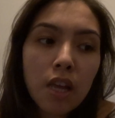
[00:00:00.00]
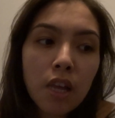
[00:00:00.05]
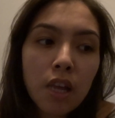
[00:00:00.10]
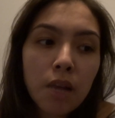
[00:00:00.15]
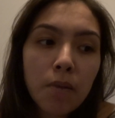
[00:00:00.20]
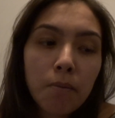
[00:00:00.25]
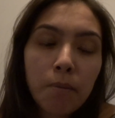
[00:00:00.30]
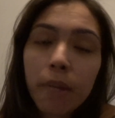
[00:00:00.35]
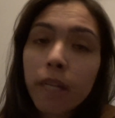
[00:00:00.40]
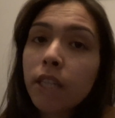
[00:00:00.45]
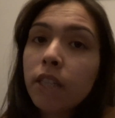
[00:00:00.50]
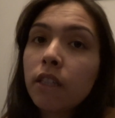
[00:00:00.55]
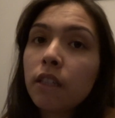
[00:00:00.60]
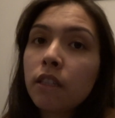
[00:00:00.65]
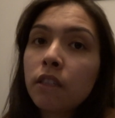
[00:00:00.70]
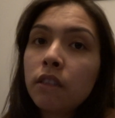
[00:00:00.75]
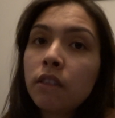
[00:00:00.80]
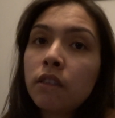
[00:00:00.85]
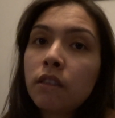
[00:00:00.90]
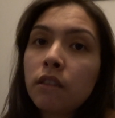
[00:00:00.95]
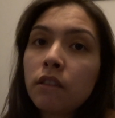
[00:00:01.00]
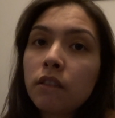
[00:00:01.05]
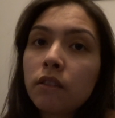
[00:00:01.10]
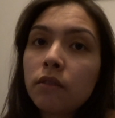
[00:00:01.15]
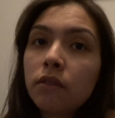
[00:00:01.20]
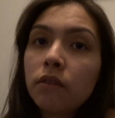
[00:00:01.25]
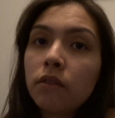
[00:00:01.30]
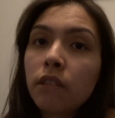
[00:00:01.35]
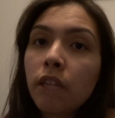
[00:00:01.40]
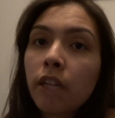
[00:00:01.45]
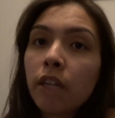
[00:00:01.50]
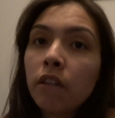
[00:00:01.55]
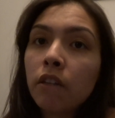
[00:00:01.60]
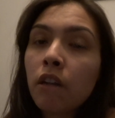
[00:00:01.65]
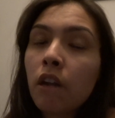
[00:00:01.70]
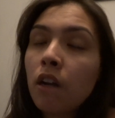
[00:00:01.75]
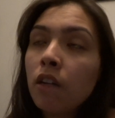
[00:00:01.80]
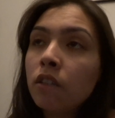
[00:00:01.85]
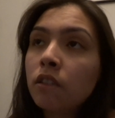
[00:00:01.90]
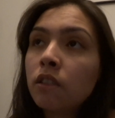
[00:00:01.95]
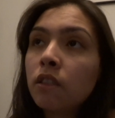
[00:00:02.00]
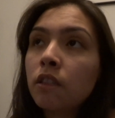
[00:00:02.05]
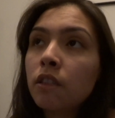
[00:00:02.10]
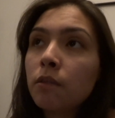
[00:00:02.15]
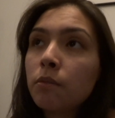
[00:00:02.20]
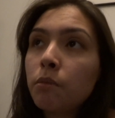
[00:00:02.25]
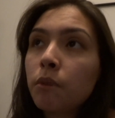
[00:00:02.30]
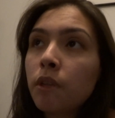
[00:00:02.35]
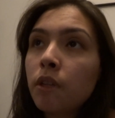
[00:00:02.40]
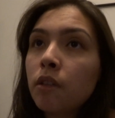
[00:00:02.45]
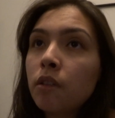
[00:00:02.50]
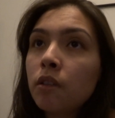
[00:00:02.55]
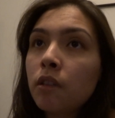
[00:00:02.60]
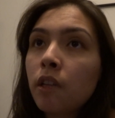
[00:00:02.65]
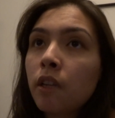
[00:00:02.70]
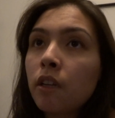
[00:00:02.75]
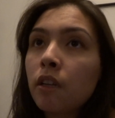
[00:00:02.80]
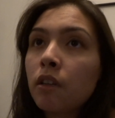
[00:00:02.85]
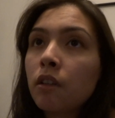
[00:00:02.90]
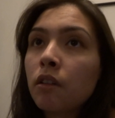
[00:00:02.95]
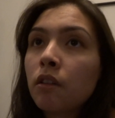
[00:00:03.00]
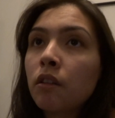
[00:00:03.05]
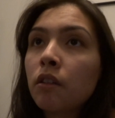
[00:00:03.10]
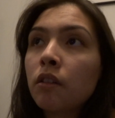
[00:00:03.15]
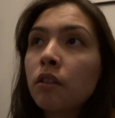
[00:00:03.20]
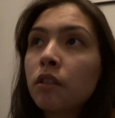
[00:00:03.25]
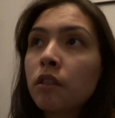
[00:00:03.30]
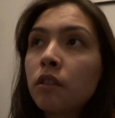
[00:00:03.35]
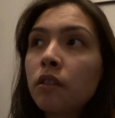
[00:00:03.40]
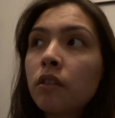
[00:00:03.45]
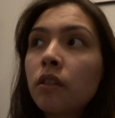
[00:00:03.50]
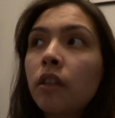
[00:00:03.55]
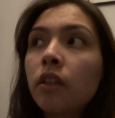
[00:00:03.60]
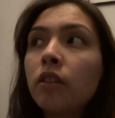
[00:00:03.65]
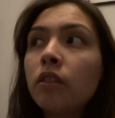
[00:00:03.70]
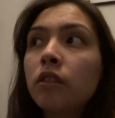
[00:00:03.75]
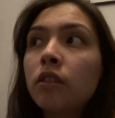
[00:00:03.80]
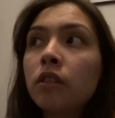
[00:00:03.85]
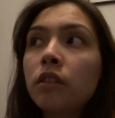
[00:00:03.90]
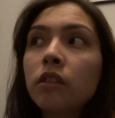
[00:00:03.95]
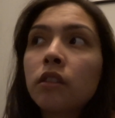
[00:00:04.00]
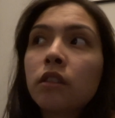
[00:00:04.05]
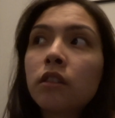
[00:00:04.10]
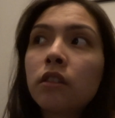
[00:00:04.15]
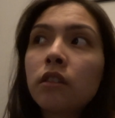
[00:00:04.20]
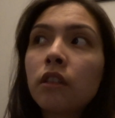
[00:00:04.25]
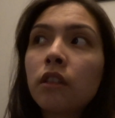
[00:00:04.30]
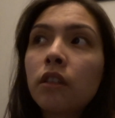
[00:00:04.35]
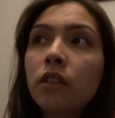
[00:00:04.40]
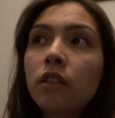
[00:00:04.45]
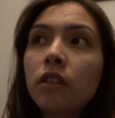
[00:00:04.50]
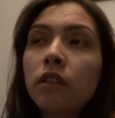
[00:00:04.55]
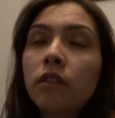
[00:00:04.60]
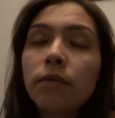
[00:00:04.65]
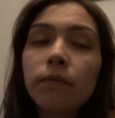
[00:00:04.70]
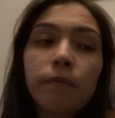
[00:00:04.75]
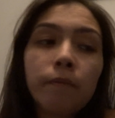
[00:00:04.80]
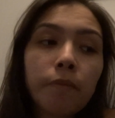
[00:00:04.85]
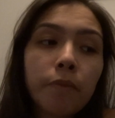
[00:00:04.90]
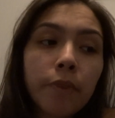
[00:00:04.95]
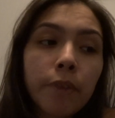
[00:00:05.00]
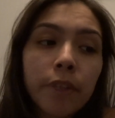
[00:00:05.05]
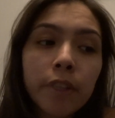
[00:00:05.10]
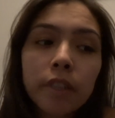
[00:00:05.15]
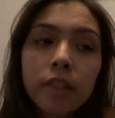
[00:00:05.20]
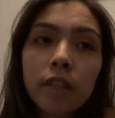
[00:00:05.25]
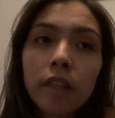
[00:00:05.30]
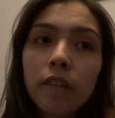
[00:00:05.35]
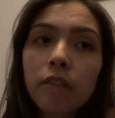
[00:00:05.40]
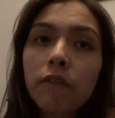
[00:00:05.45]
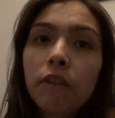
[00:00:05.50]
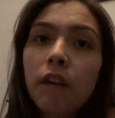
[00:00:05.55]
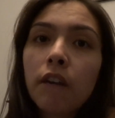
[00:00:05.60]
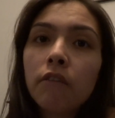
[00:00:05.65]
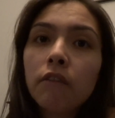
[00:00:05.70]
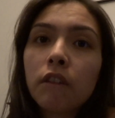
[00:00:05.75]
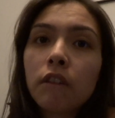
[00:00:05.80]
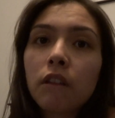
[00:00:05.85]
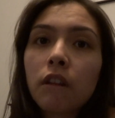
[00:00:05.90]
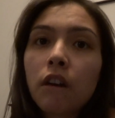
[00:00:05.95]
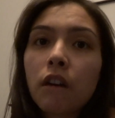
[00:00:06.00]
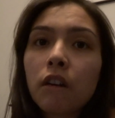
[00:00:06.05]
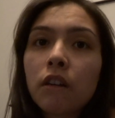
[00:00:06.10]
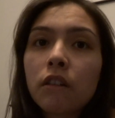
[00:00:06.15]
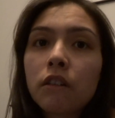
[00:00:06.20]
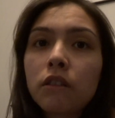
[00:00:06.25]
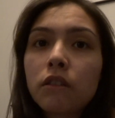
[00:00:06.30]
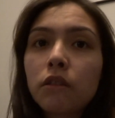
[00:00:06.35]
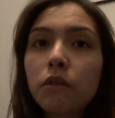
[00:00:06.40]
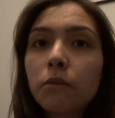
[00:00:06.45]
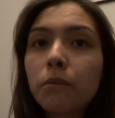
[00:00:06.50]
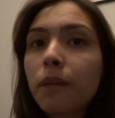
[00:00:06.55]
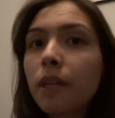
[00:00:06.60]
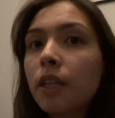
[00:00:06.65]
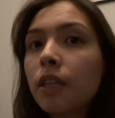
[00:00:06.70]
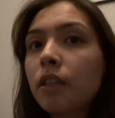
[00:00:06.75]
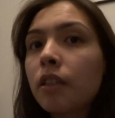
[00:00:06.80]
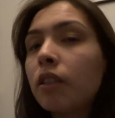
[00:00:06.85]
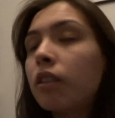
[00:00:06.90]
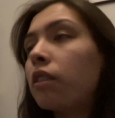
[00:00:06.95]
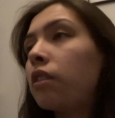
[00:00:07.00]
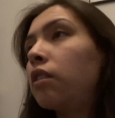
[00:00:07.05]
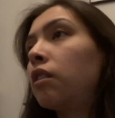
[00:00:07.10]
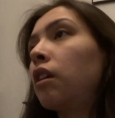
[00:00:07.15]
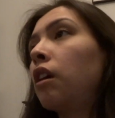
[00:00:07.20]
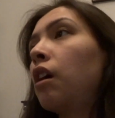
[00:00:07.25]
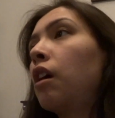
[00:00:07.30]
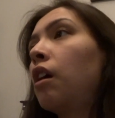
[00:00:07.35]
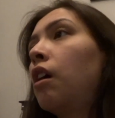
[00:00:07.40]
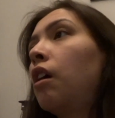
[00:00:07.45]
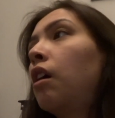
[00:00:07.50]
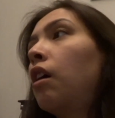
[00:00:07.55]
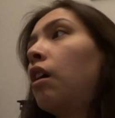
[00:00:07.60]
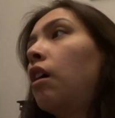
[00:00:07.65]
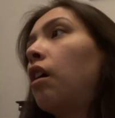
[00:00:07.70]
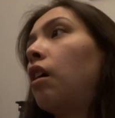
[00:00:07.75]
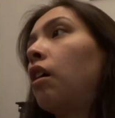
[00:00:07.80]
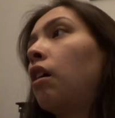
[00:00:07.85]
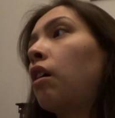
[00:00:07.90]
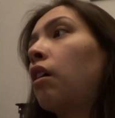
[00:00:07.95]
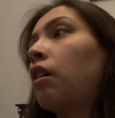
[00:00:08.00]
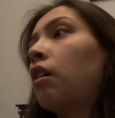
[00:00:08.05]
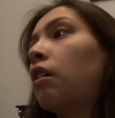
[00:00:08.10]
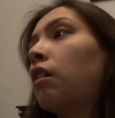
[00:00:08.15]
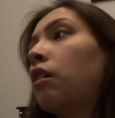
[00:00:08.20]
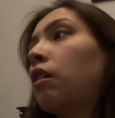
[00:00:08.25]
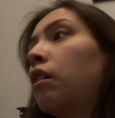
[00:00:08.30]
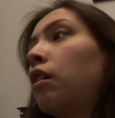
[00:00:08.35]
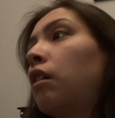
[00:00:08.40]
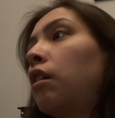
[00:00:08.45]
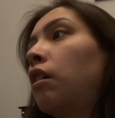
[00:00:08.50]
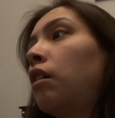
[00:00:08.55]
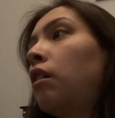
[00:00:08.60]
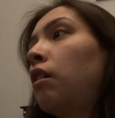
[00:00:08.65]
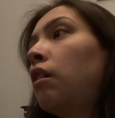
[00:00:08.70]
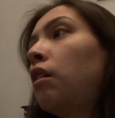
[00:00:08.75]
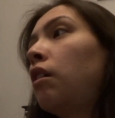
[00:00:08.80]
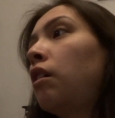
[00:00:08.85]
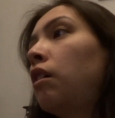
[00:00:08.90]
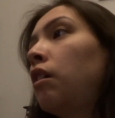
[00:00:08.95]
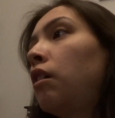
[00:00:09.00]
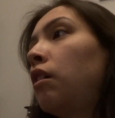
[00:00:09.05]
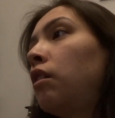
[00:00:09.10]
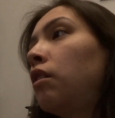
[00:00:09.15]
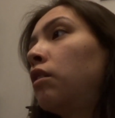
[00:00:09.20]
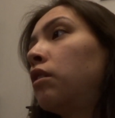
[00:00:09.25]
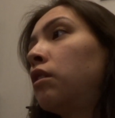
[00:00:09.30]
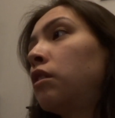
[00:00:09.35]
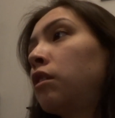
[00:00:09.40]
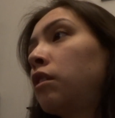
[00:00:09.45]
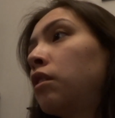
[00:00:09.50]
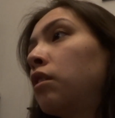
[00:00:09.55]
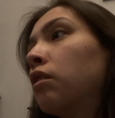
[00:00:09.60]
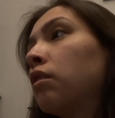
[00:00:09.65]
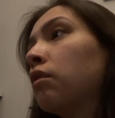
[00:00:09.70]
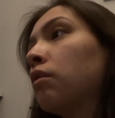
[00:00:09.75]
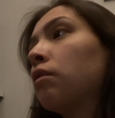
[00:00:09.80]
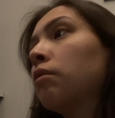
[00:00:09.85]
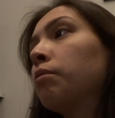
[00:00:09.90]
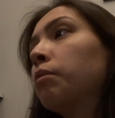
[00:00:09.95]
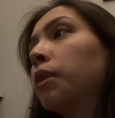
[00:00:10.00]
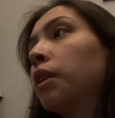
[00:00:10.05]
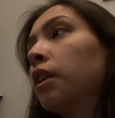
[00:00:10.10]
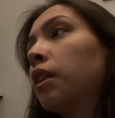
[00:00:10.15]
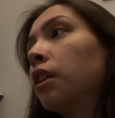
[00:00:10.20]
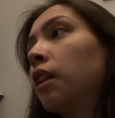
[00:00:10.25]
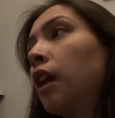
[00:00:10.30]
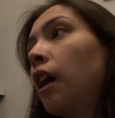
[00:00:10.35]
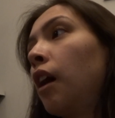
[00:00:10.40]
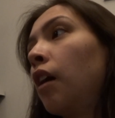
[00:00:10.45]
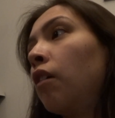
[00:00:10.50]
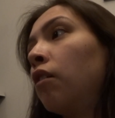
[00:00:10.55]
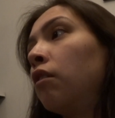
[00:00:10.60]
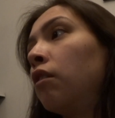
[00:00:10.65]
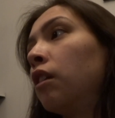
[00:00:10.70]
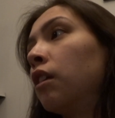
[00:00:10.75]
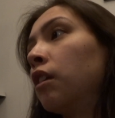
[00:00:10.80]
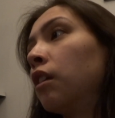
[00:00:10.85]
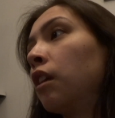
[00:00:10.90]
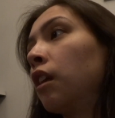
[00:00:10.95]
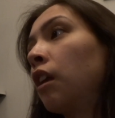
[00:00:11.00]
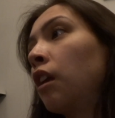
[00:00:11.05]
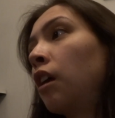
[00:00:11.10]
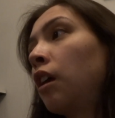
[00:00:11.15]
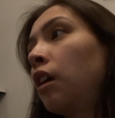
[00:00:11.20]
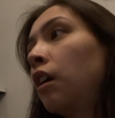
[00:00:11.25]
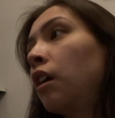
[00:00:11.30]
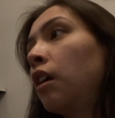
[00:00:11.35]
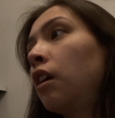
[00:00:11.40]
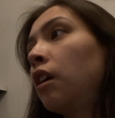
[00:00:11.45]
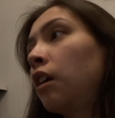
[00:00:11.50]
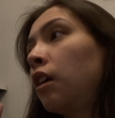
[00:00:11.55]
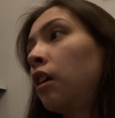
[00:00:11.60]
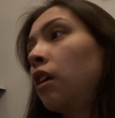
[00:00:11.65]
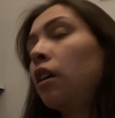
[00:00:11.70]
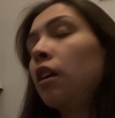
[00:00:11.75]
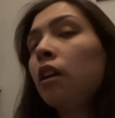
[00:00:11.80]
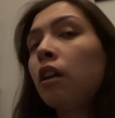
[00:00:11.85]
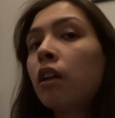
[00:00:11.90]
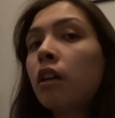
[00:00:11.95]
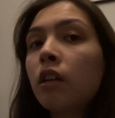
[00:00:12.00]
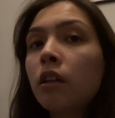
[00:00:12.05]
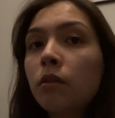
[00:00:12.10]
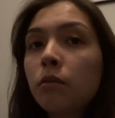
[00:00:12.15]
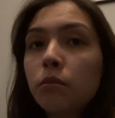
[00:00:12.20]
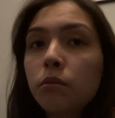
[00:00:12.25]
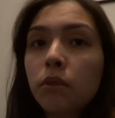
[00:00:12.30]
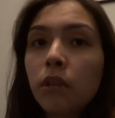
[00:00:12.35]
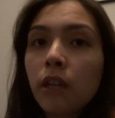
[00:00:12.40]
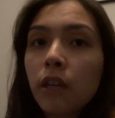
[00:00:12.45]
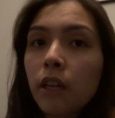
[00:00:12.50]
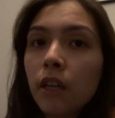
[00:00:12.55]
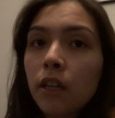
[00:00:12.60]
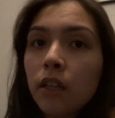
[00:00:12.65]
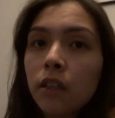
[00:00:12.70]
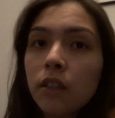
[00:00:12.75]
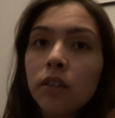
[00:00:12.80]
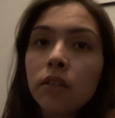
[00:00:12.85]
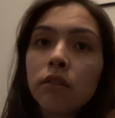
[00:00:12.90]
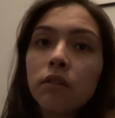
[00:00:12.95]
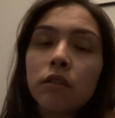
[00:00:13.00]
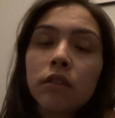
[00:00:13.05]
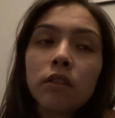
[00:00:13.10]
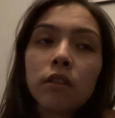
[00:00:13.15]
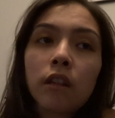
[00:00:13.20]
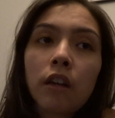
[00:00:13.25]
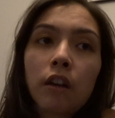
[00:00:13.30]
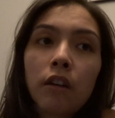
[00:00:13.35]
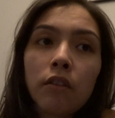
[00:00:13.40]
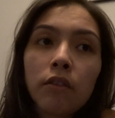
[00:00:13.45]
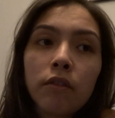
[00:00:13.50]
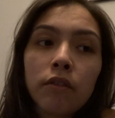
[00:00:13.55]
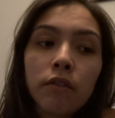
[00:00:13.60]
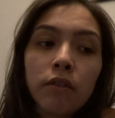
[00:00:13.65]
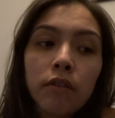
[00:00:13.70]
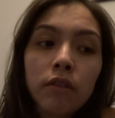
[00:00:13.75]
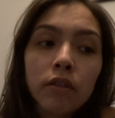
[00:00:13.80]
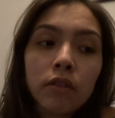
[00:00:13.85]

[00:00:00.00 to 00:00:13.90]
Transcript: My kids, they're not sleeping. They're just, it's like 5 o'clock, so my kids are just being loud and playing and stuff.